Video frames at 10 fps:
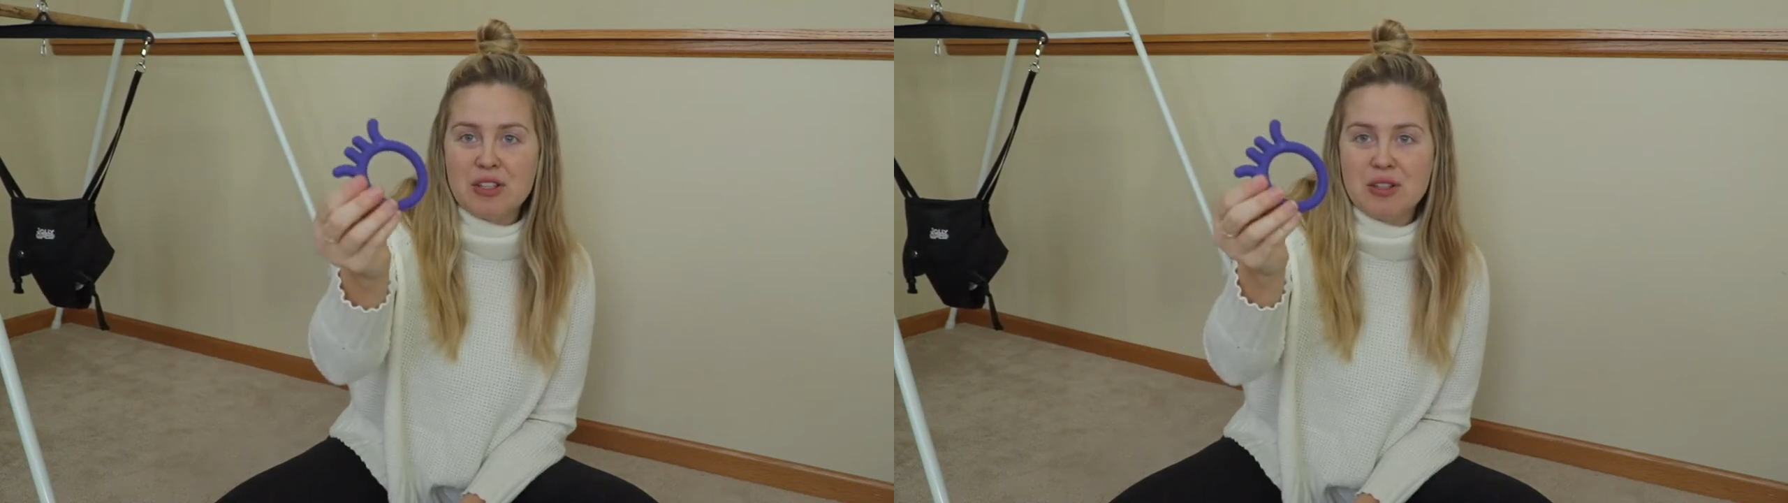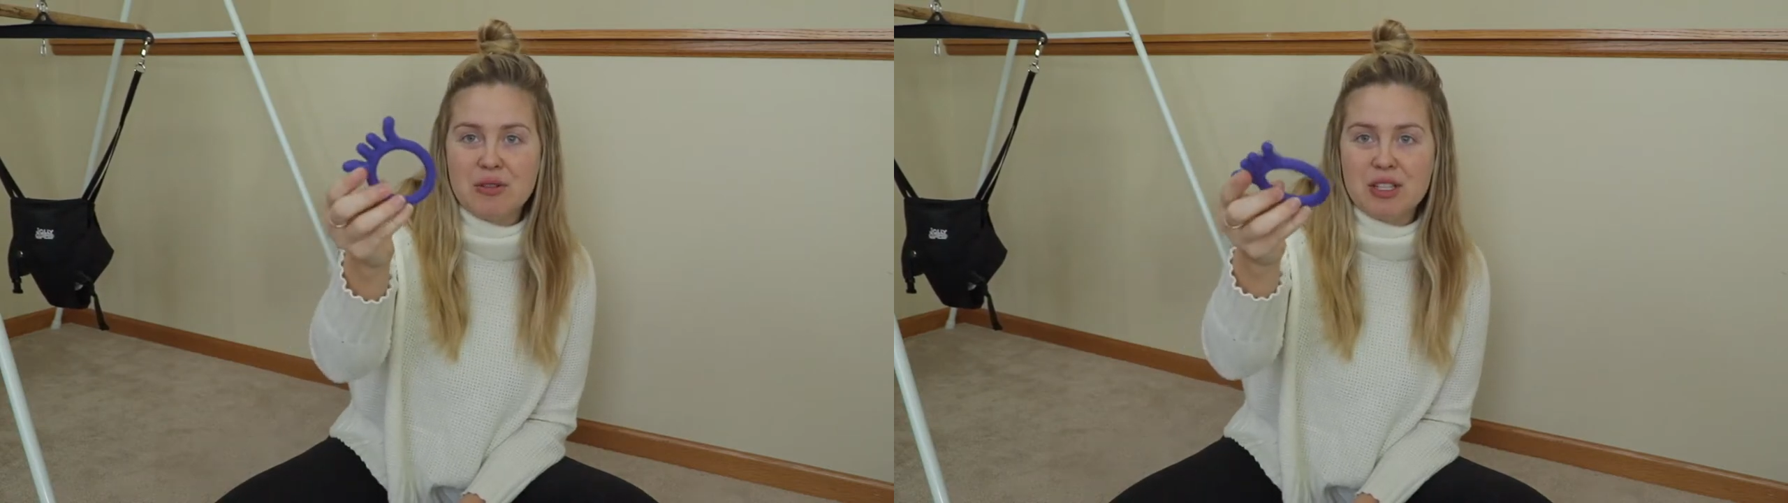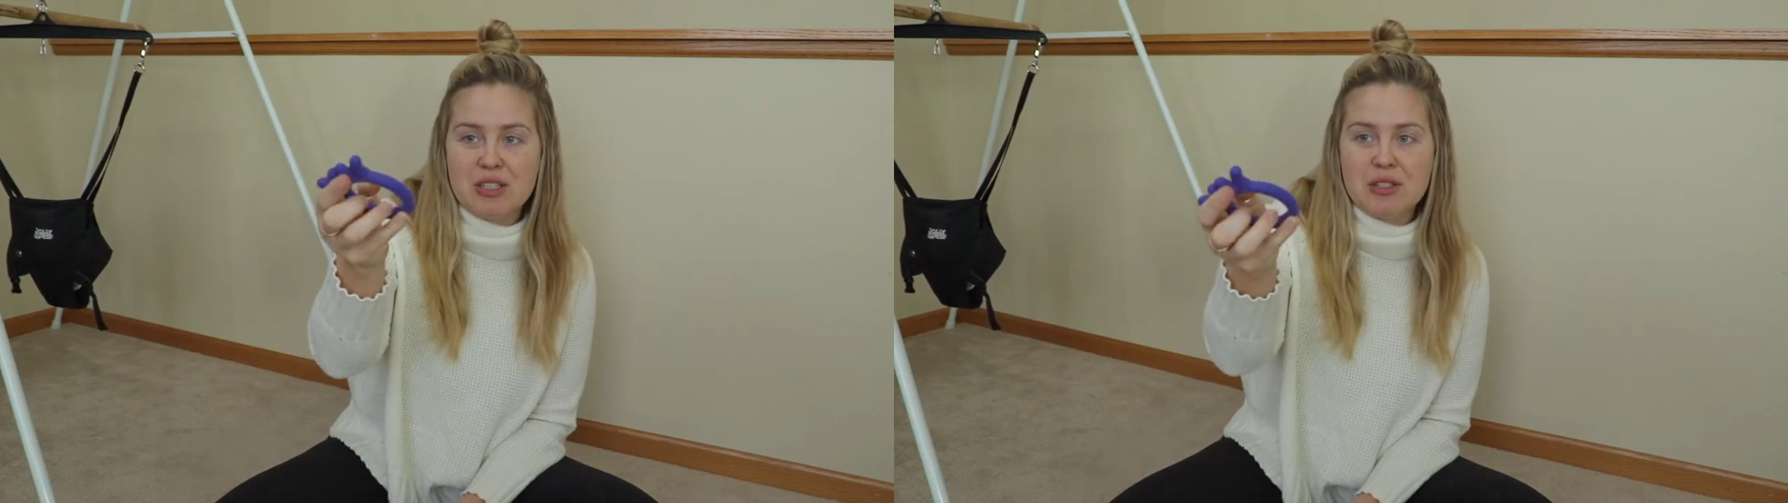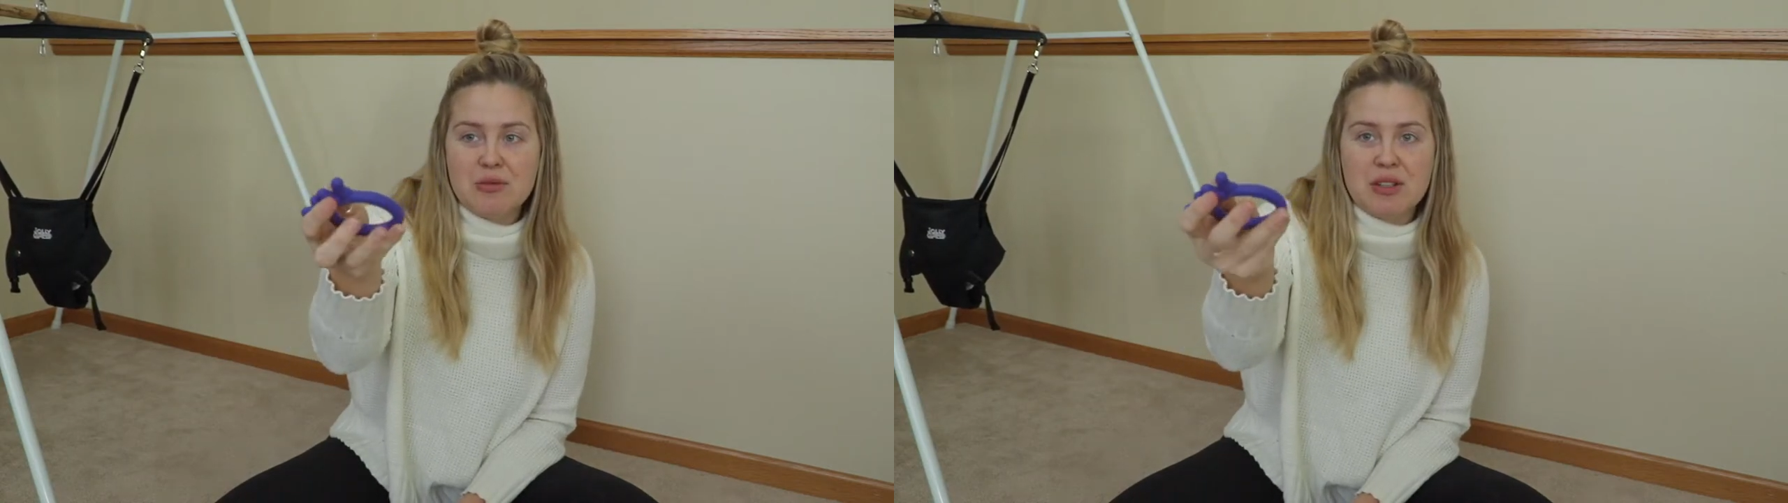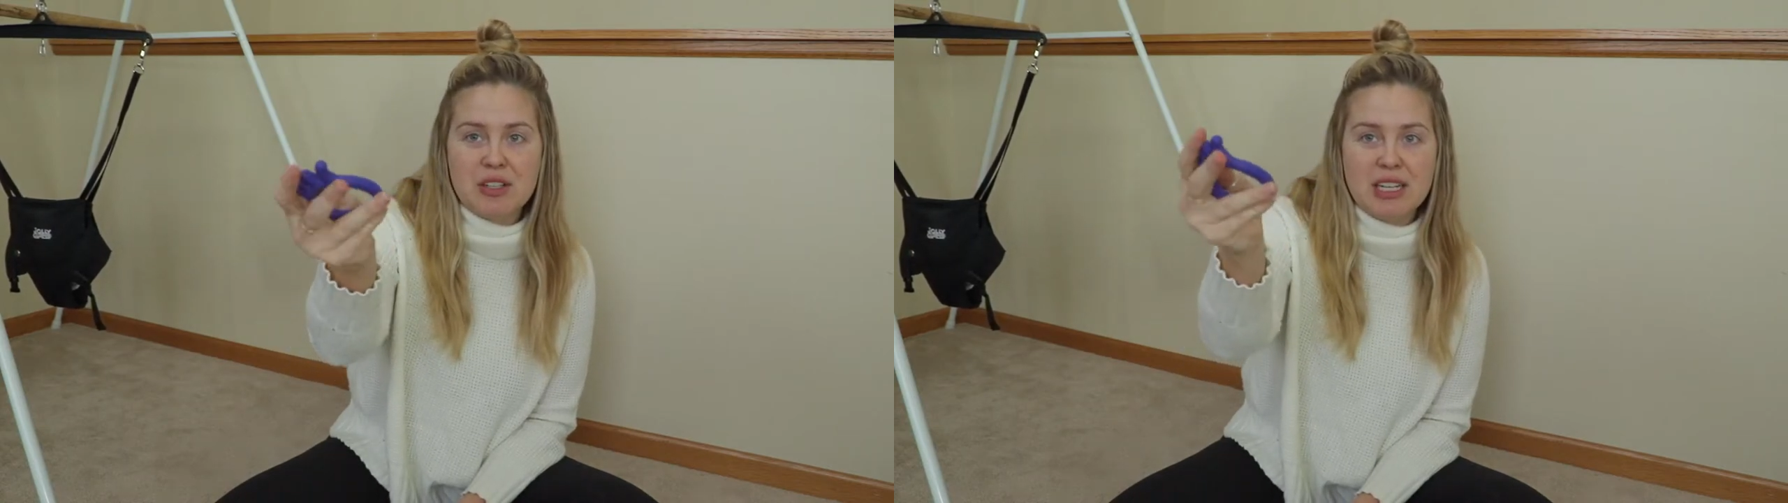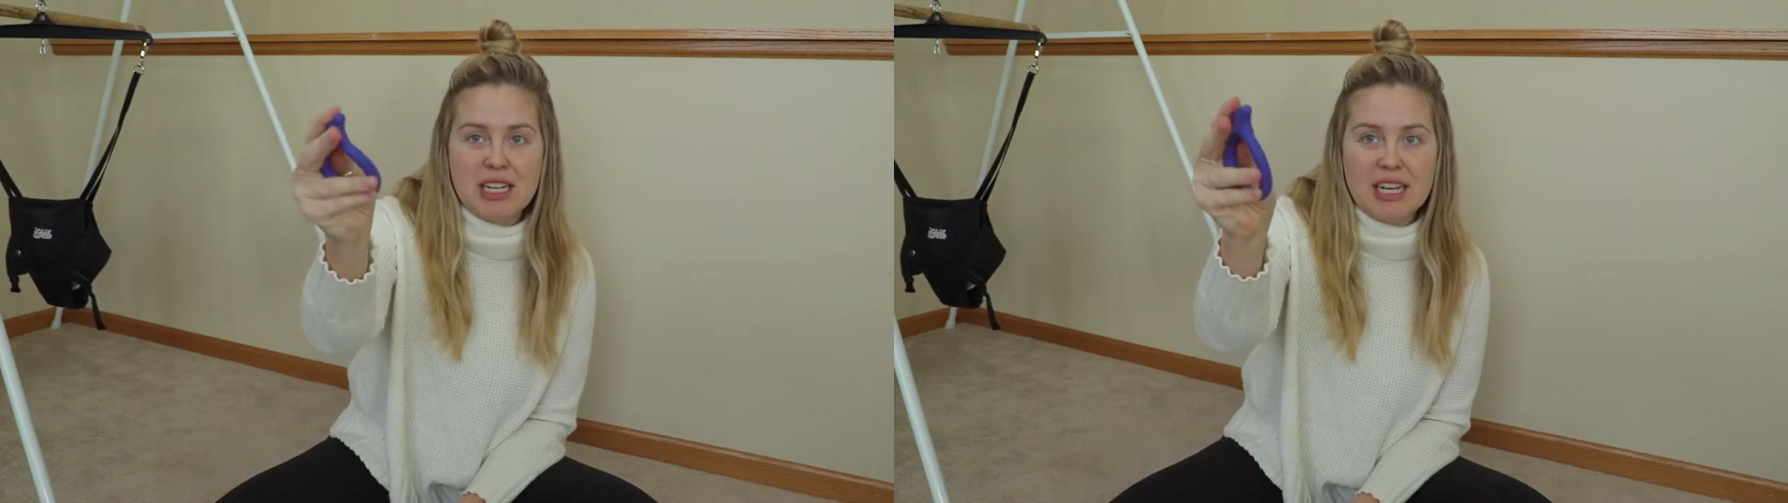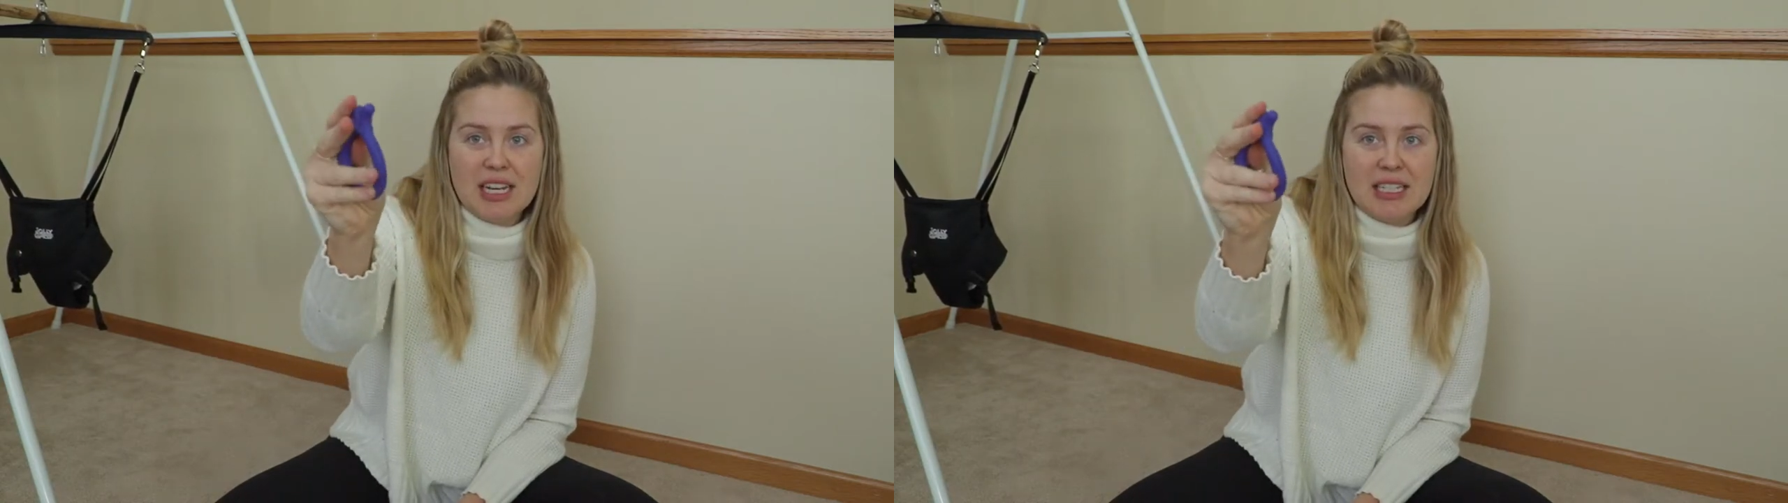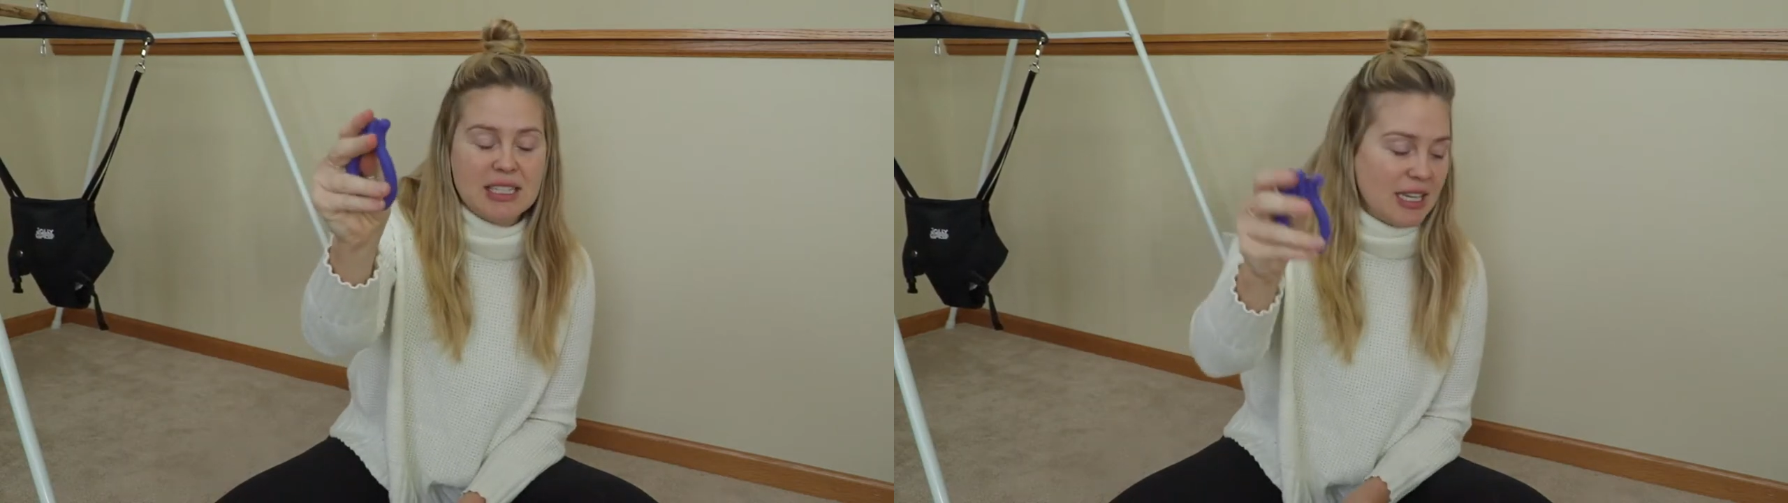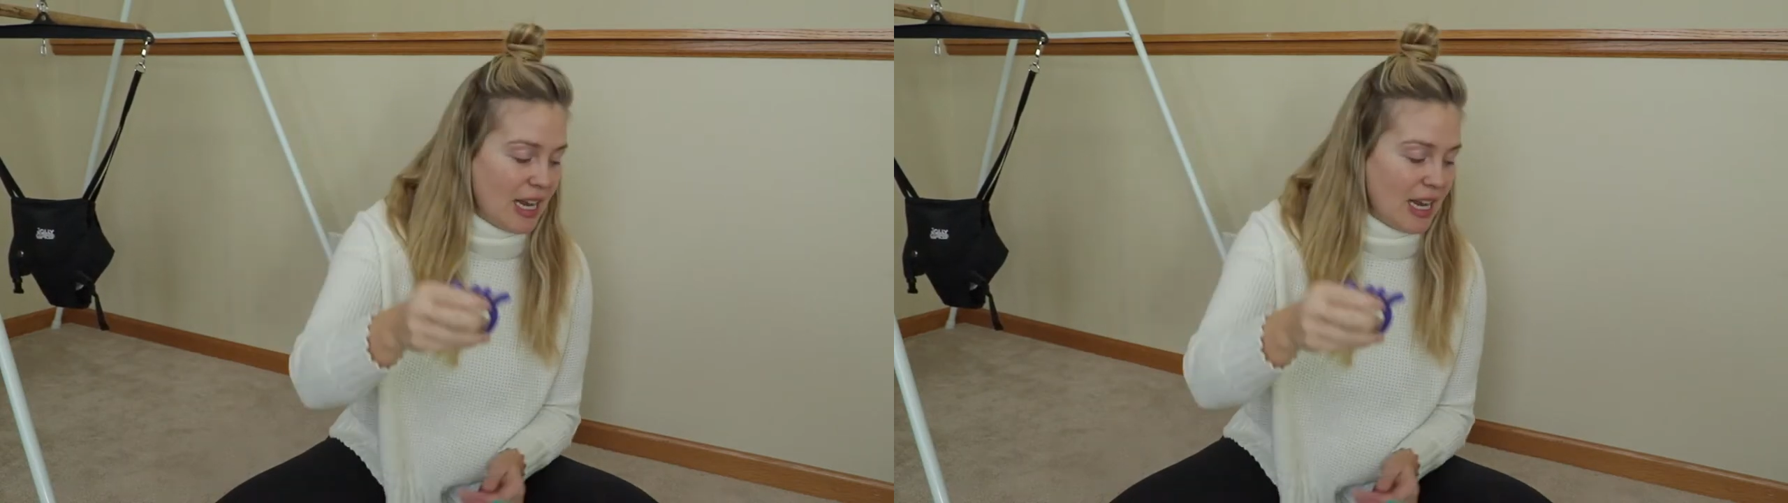And so this is really nice.